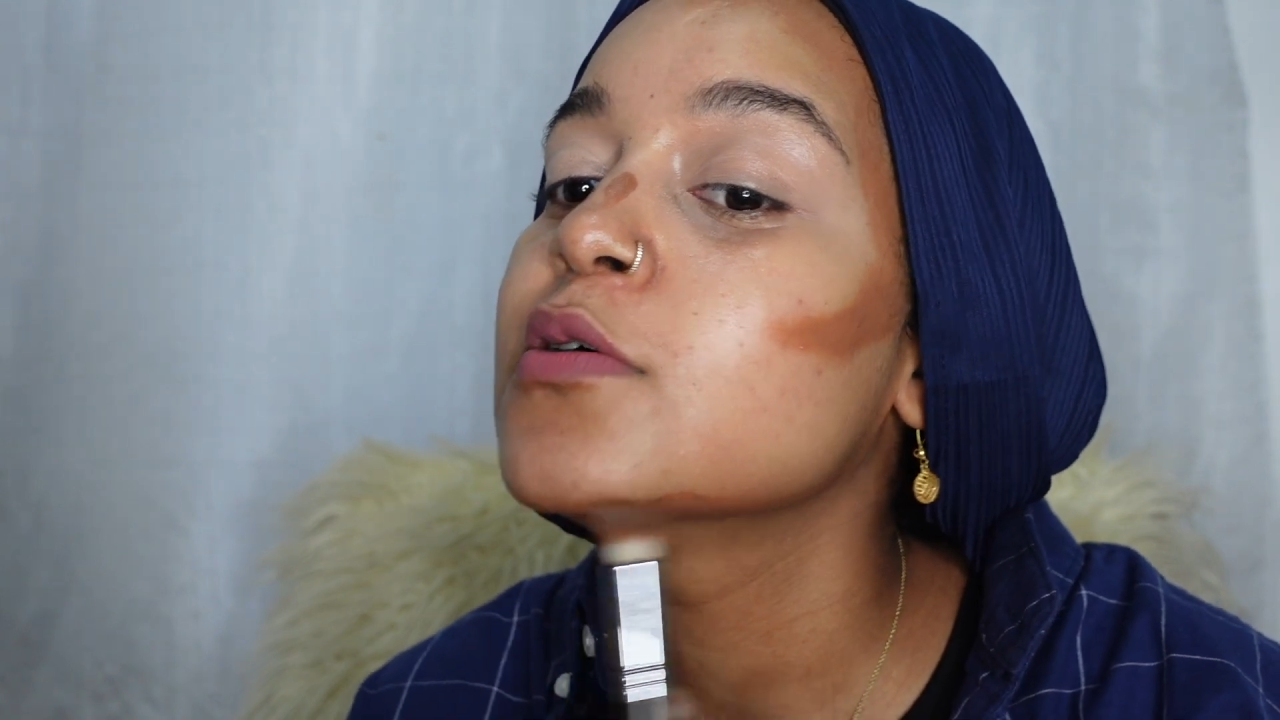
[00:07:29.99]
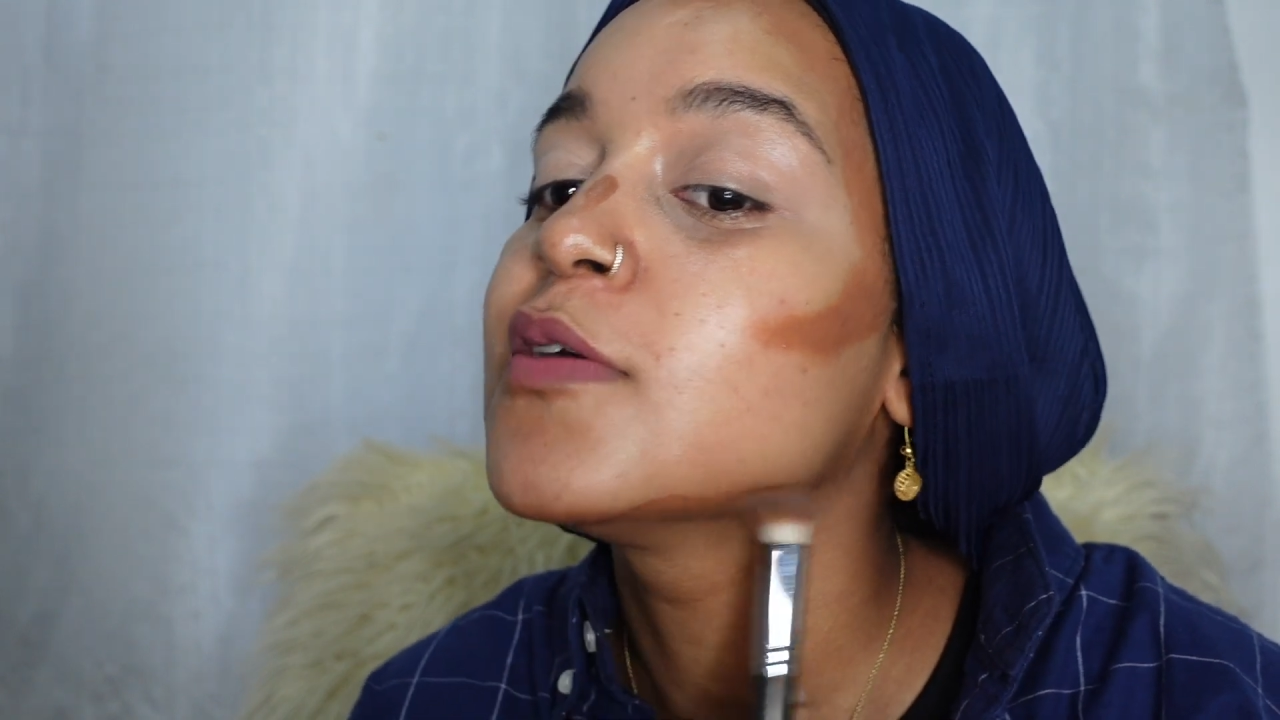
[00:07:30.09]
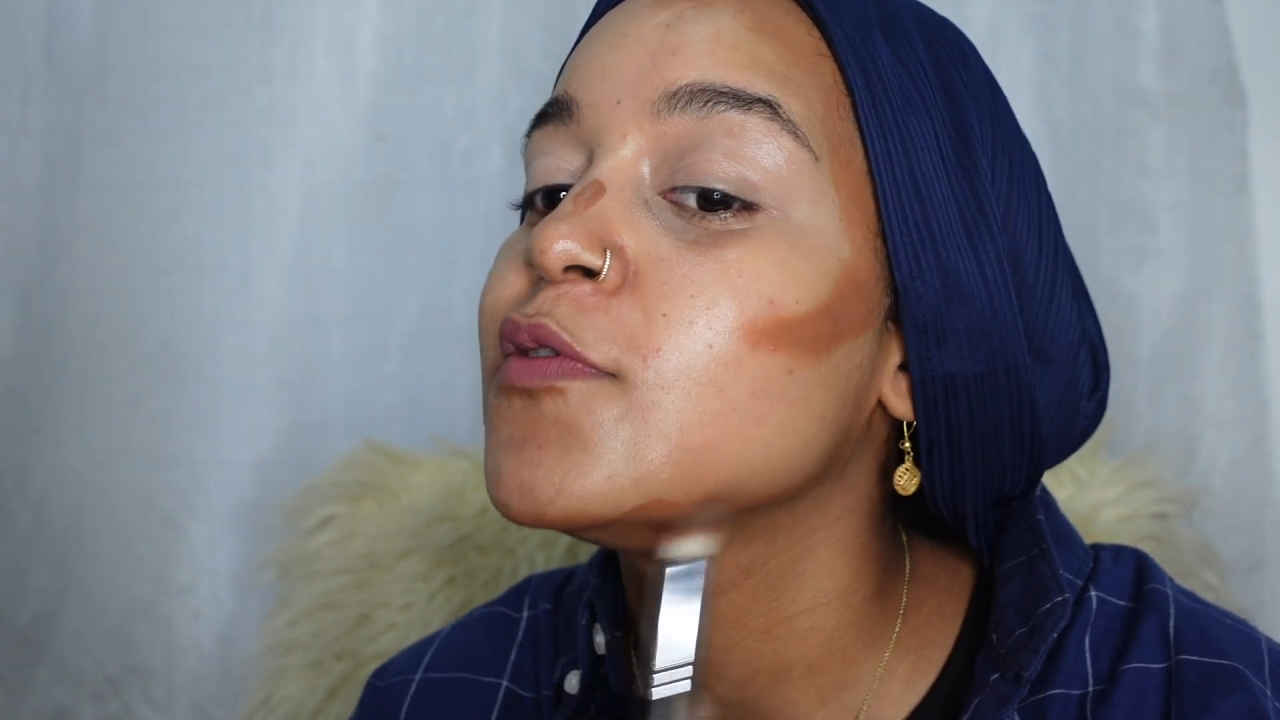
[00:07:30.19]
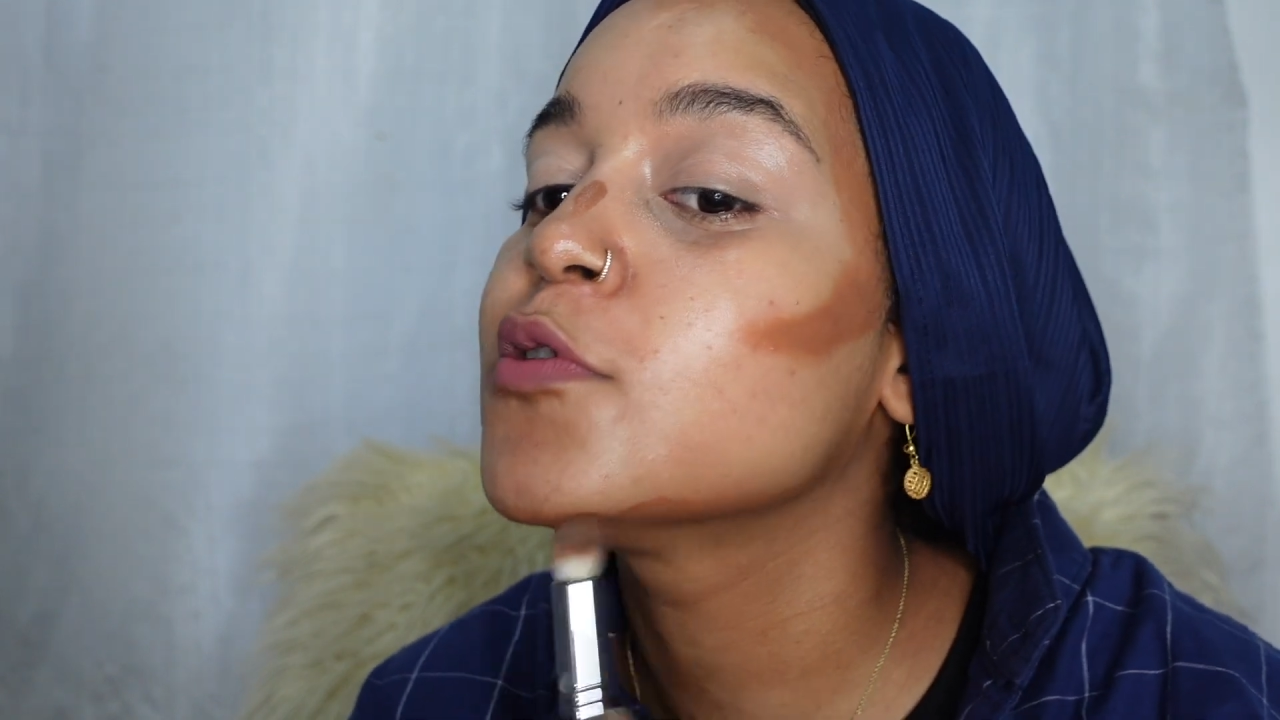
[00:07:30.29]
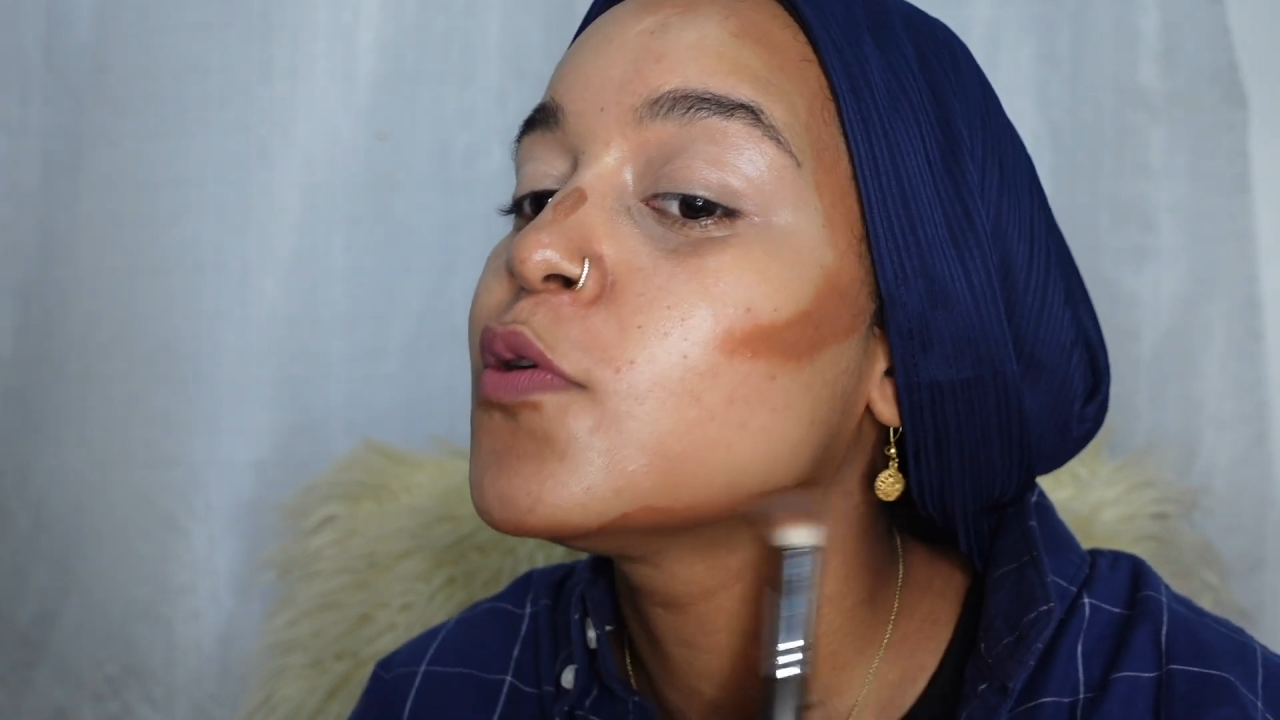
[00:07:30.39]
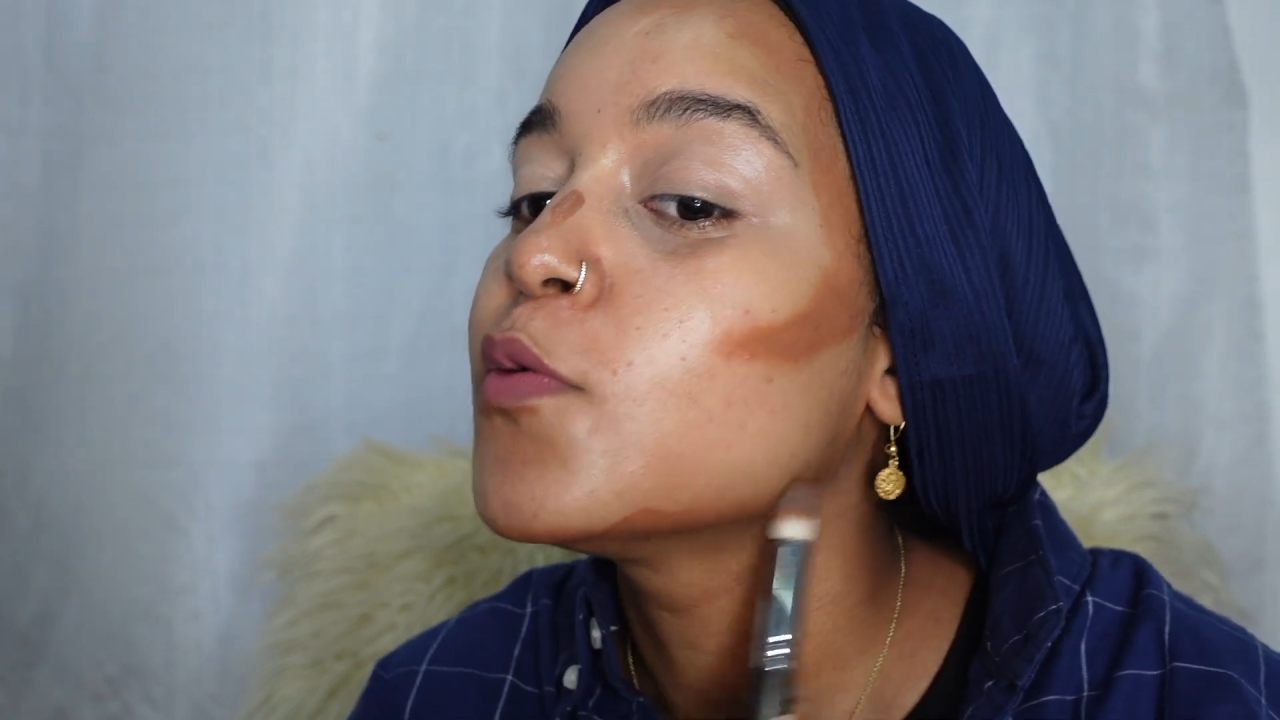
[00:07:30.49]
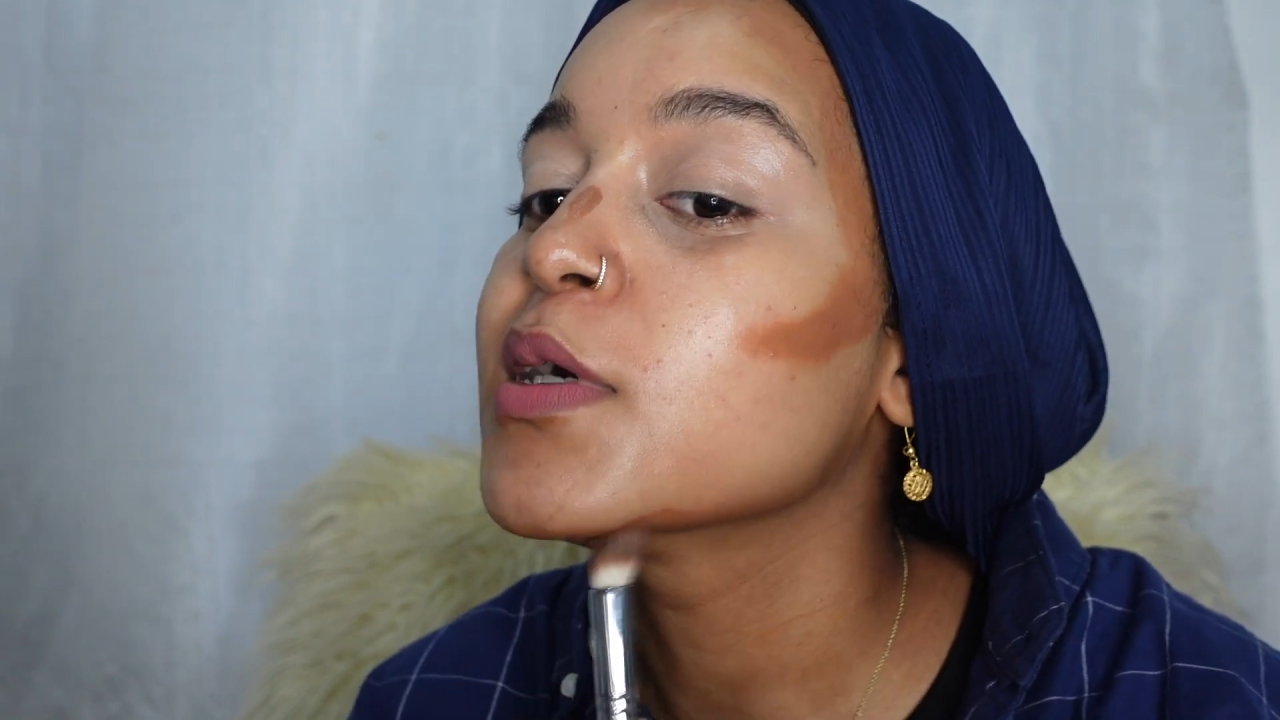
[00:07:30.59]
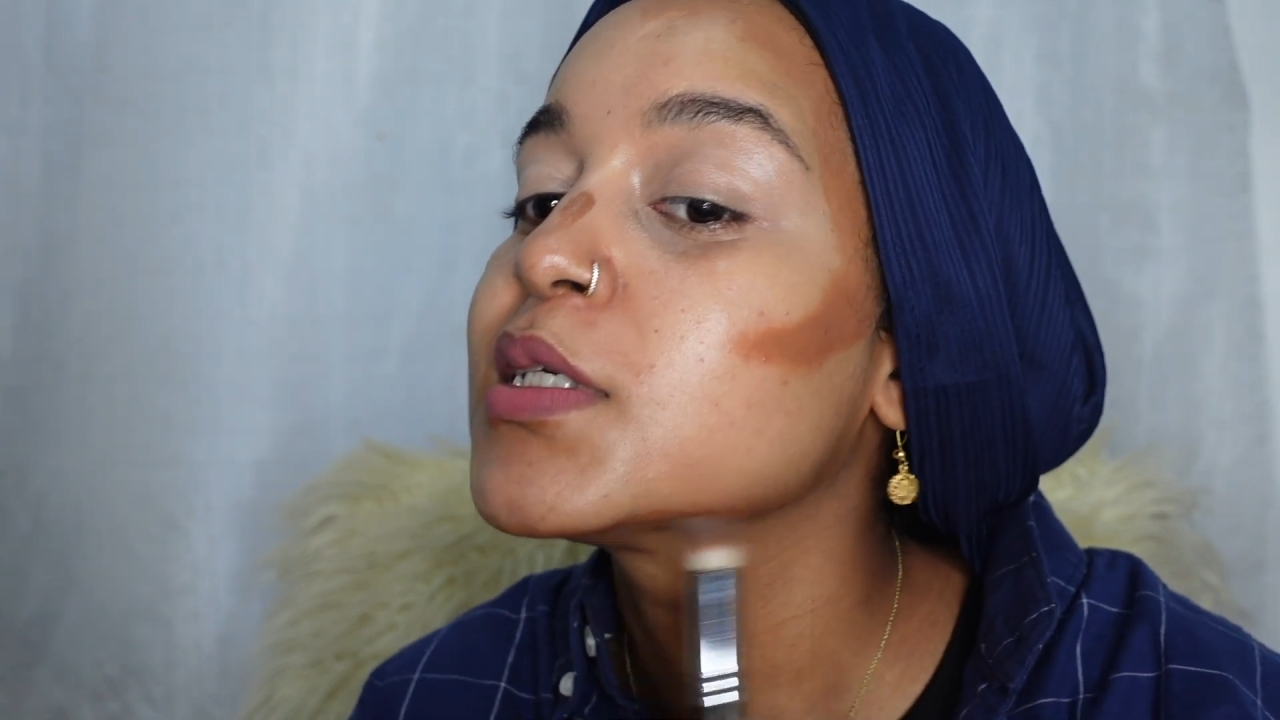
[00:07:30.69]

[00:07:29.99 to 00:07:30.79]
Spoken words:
If you don't wear